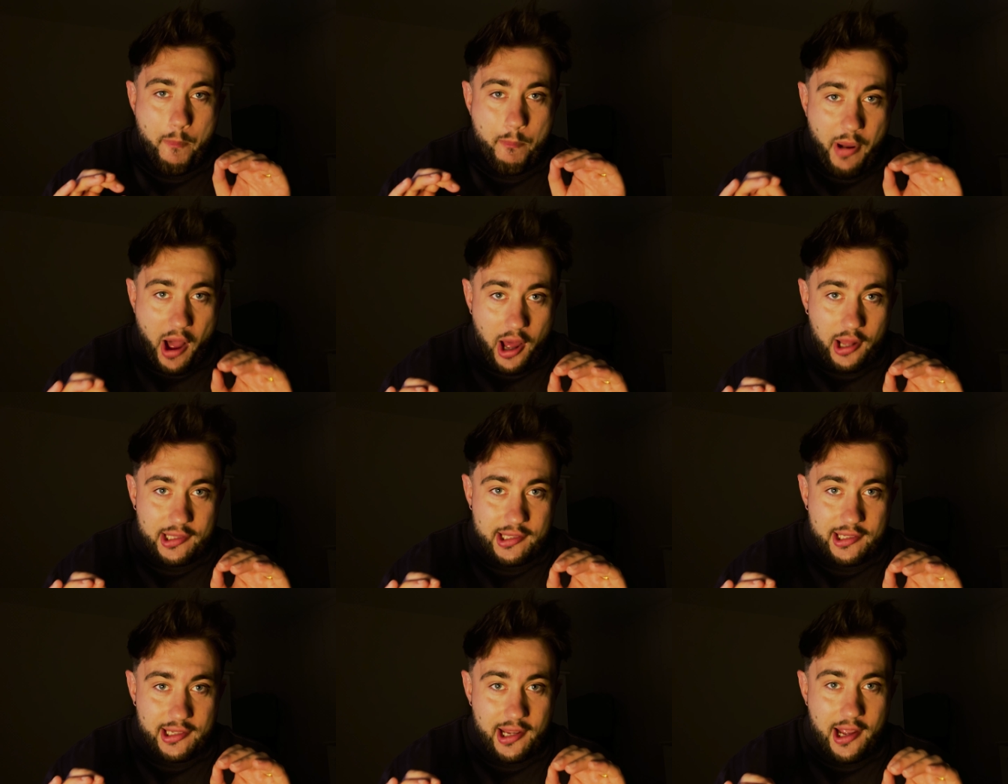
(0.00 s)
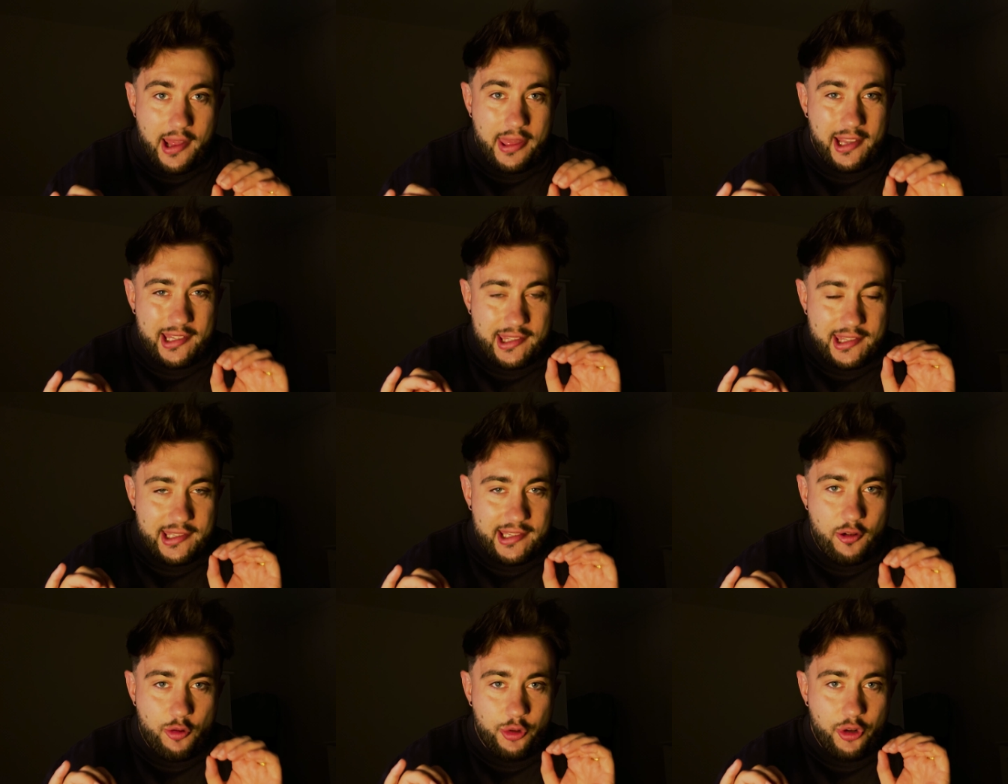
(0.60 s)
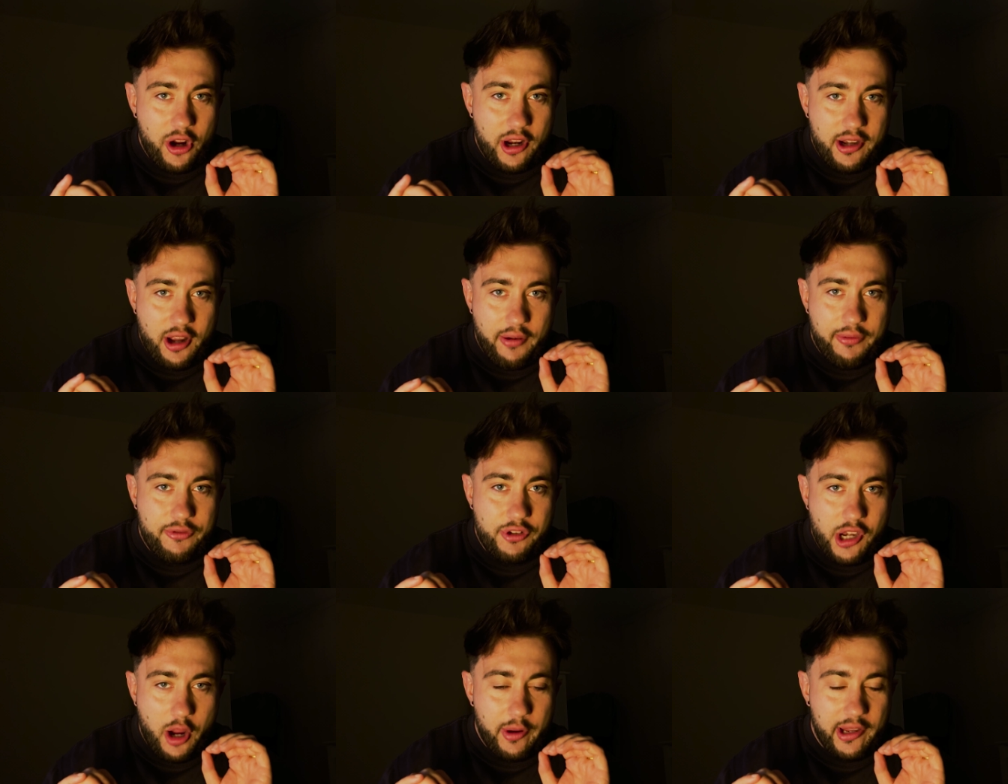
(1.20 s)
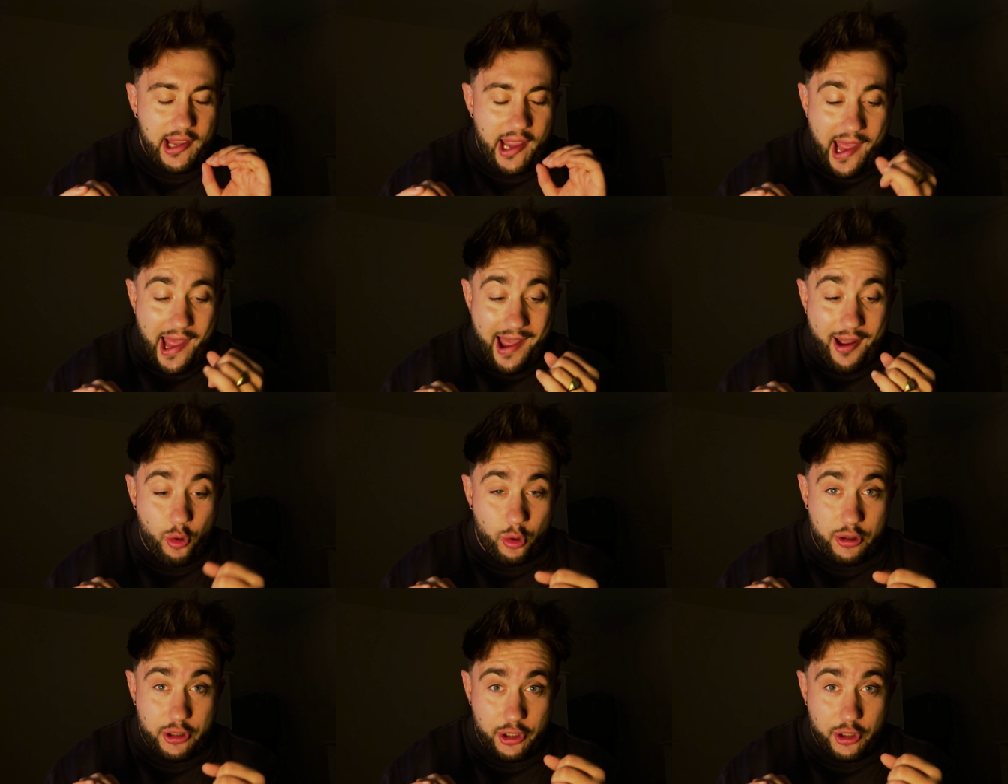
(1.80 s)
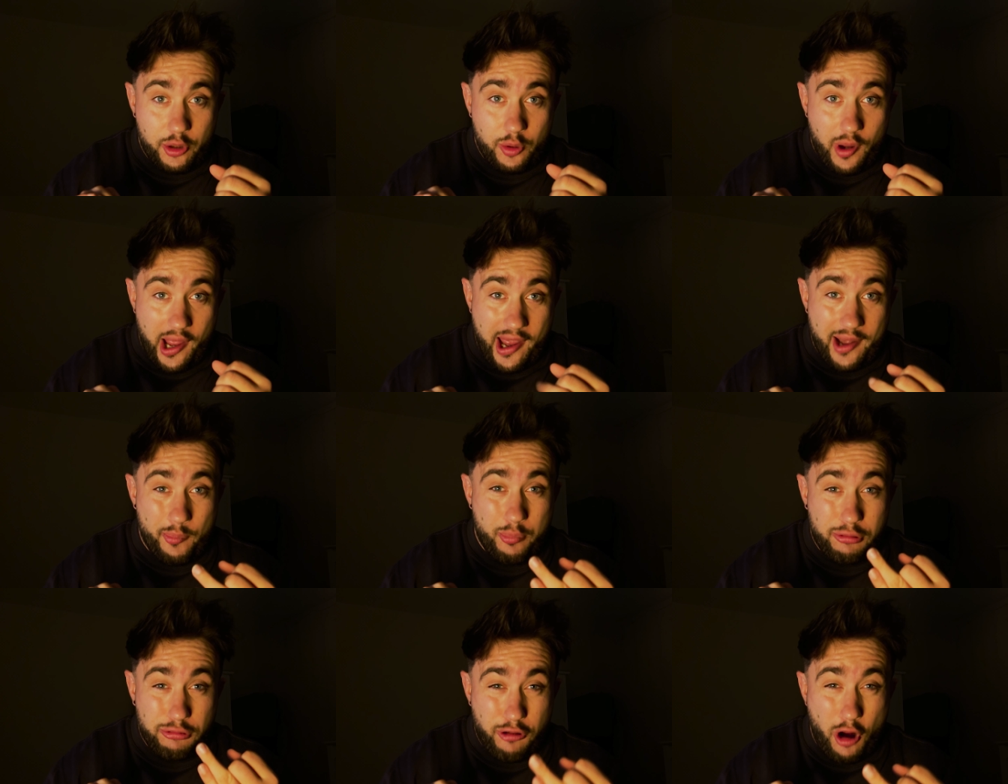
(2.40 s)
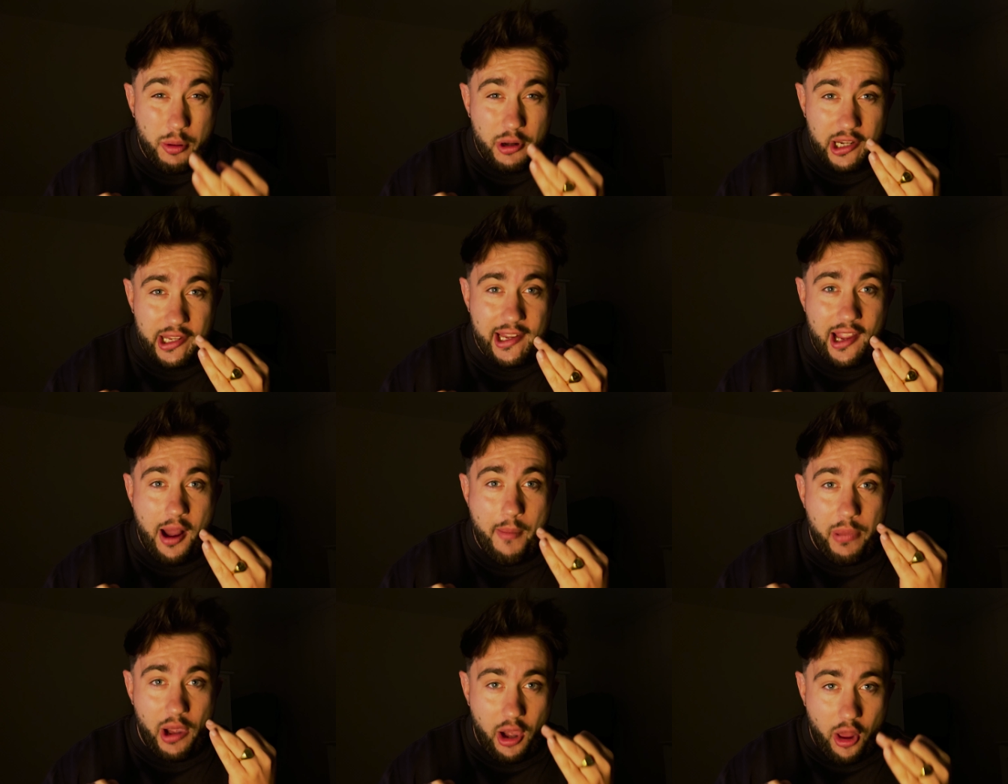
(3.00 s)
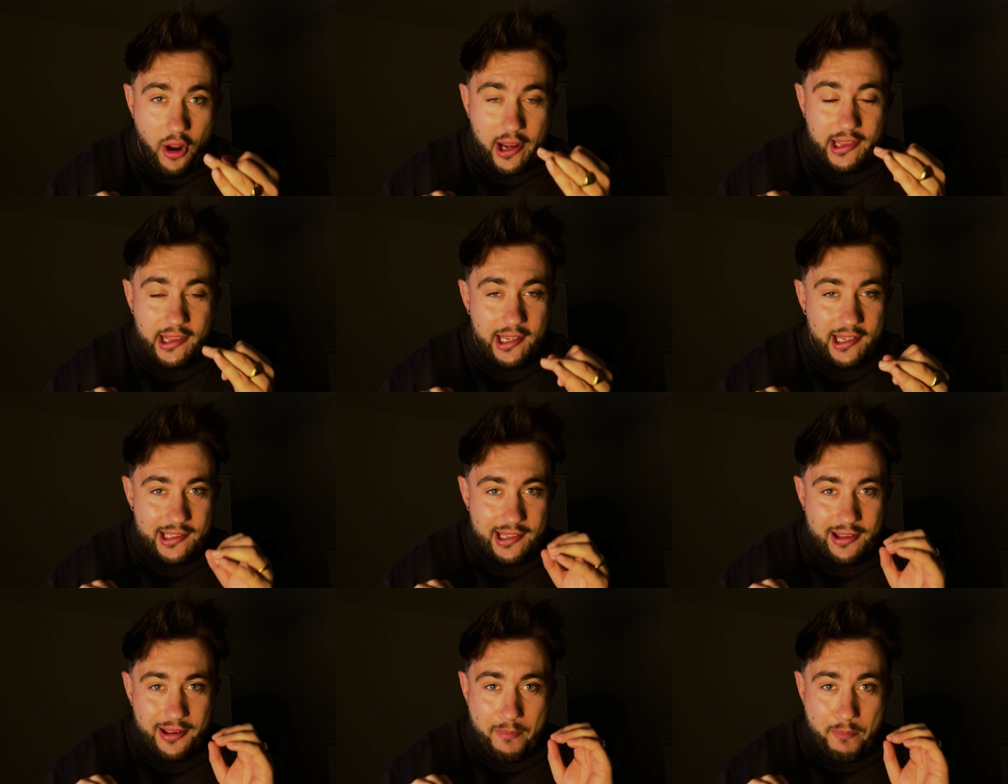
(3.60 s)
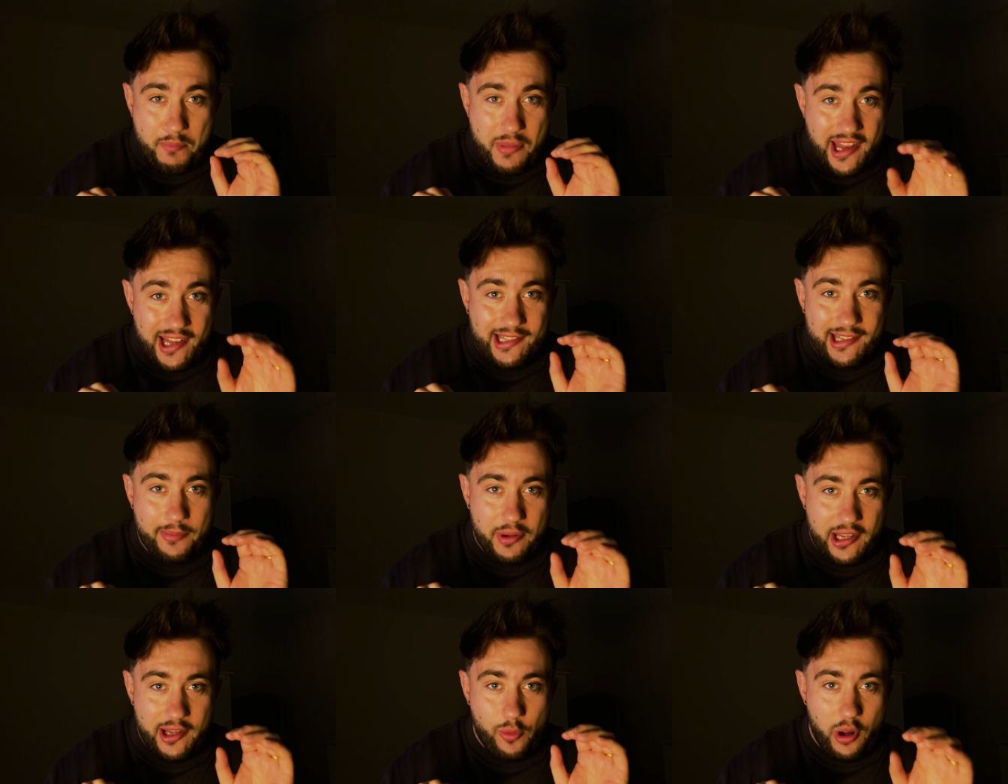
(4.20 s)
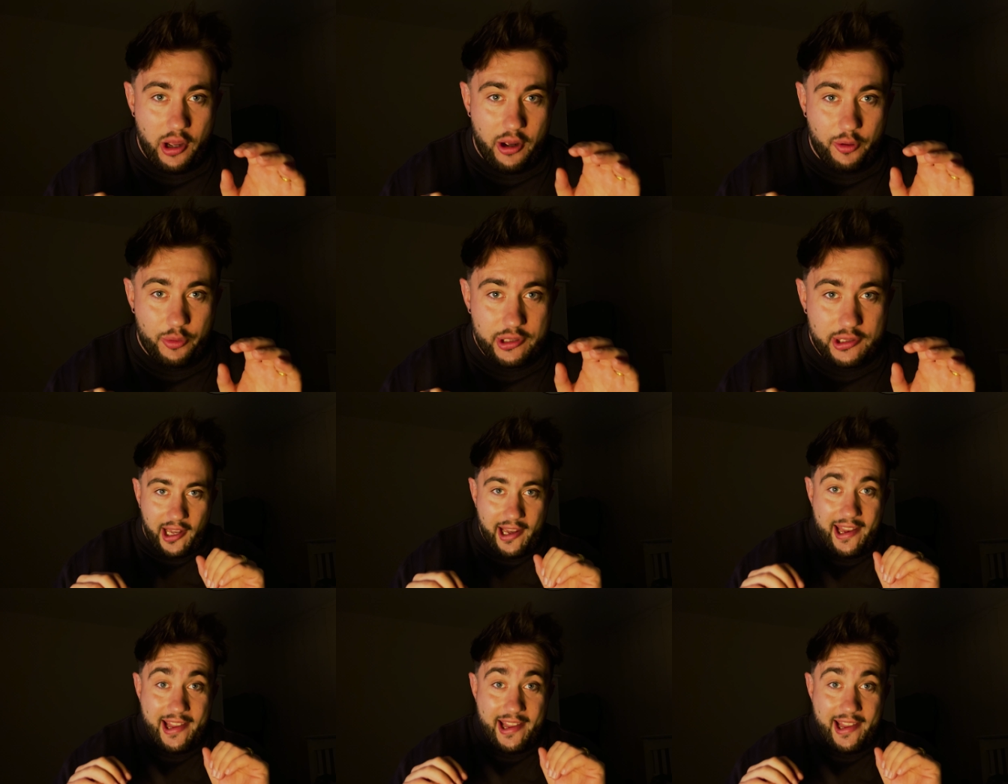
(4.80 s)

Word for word: but there's still not enough knowing how to and properly applying this to the B2B world.